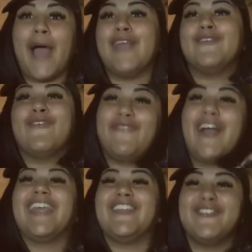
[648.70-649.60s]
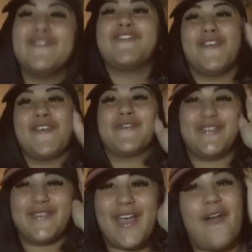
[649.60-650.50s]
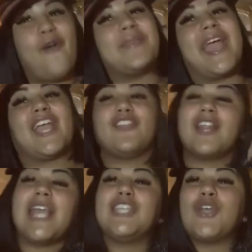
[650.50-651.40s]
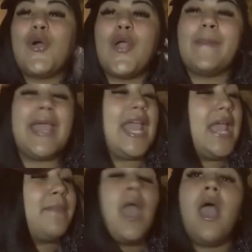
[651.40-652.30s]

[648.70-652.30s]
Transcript: Buy you a fucking unicorn when you get home, like, and you're like, sure, babe.